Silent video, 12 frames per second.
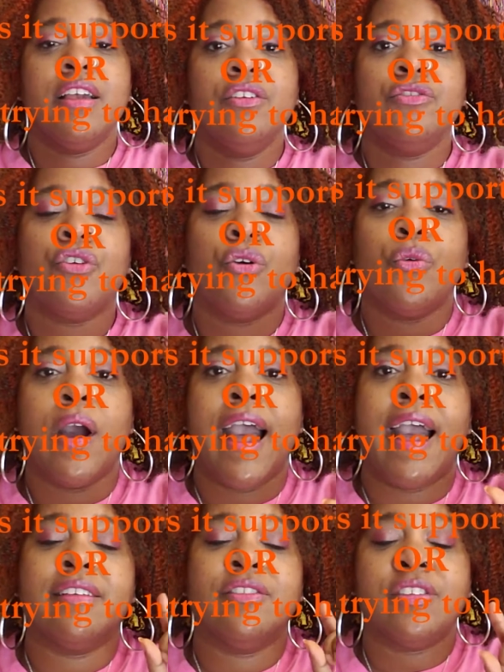So
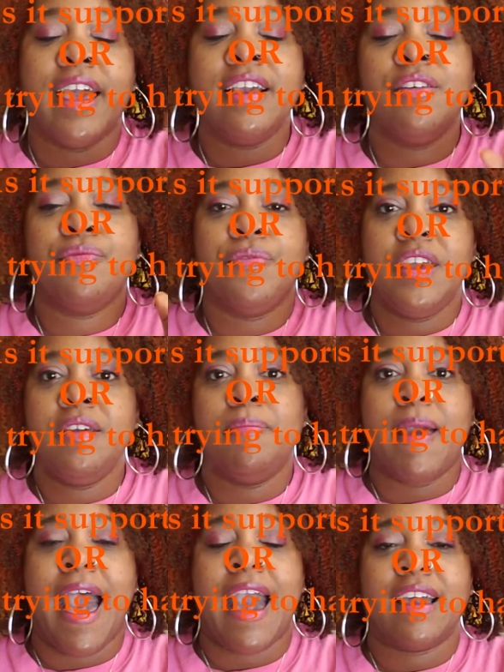I take
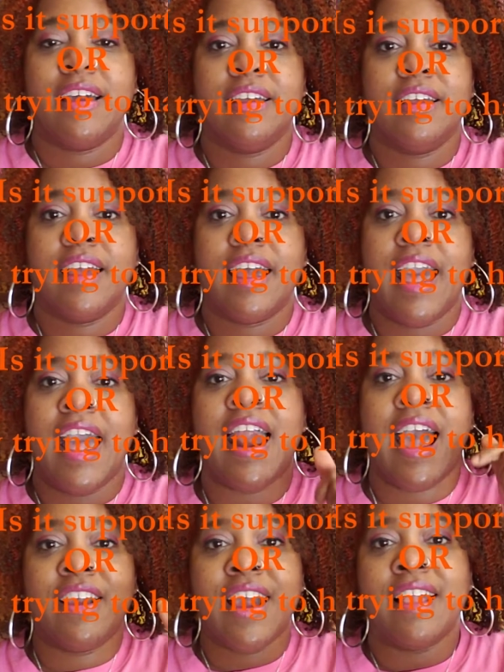feedback, and
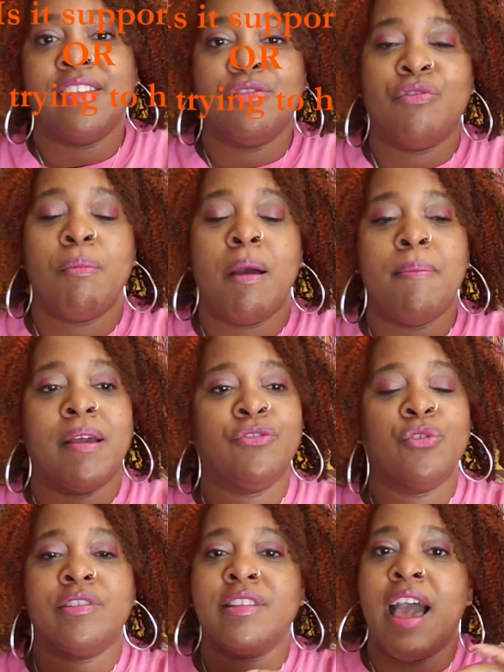I got this from my
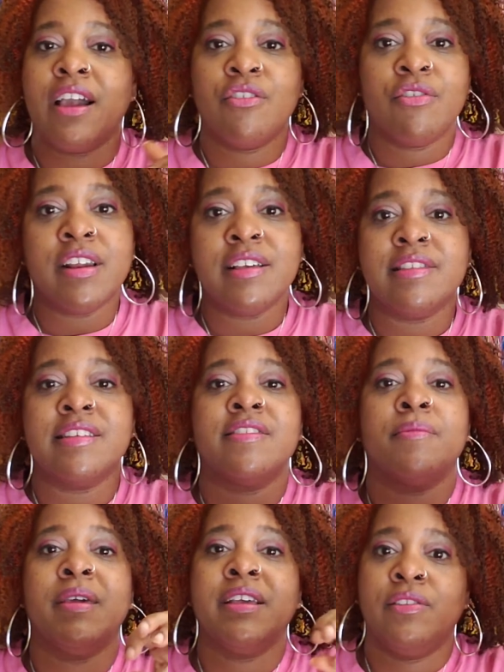mentor. It's not
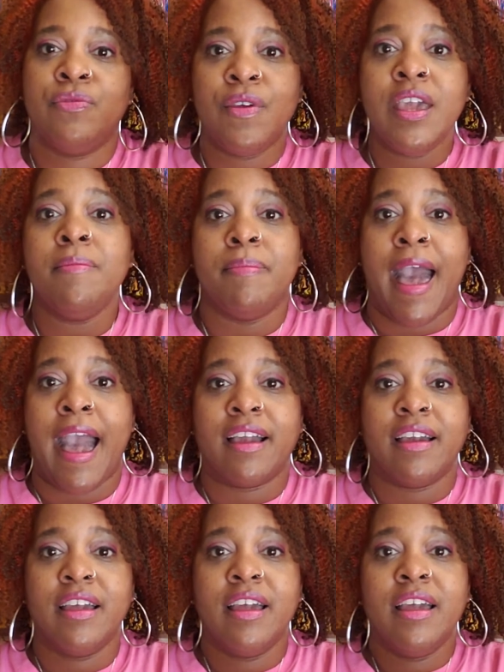criticism, it's
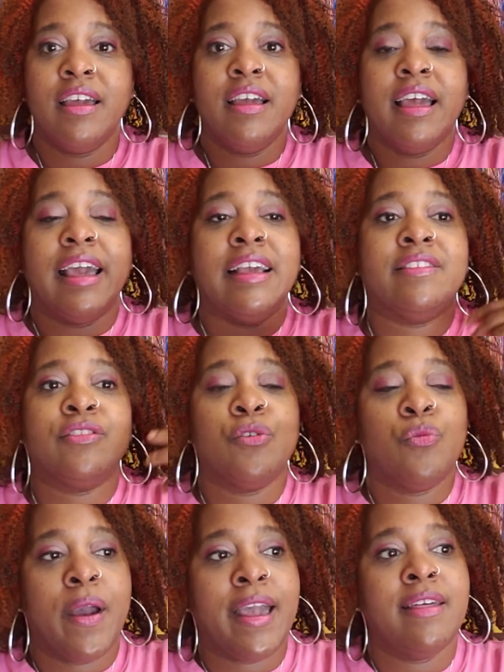feedback. It's the
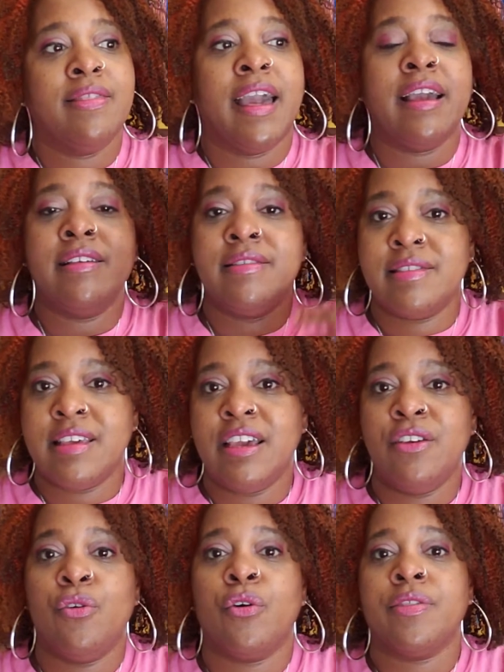way they
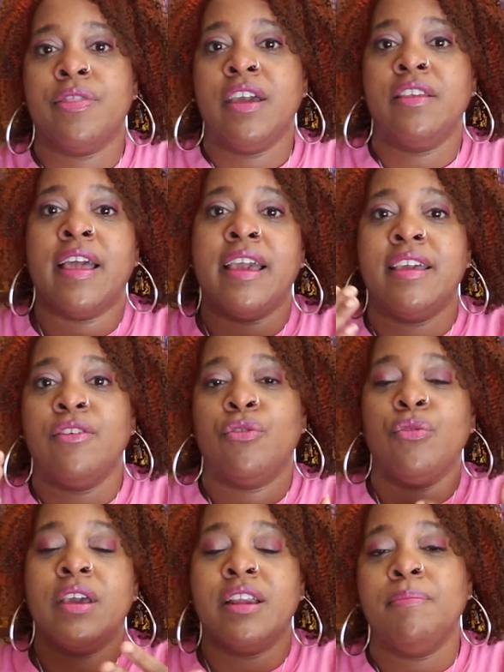see or think they
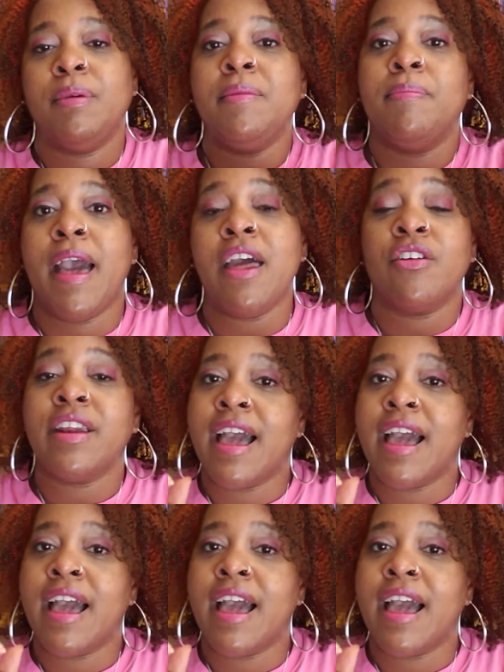you can be better.